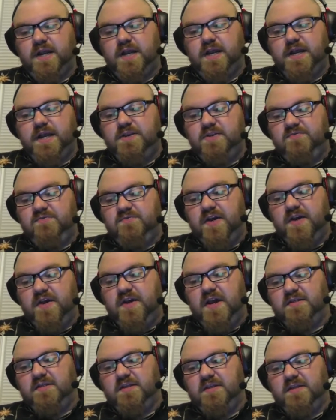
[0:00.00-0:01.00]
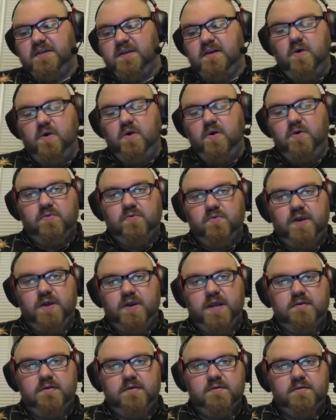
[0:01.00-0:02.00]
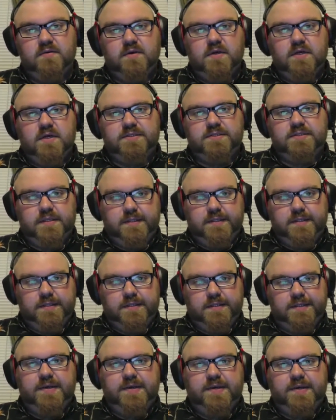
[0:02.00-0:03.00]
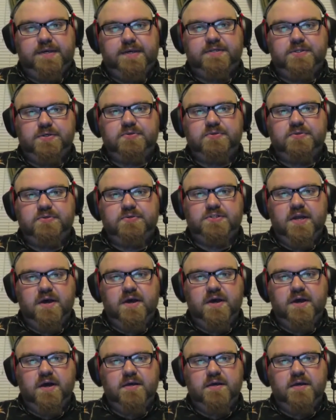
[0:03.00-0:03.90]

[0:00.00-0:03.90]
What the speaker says: I do find that the O-ring is a little bit too snug.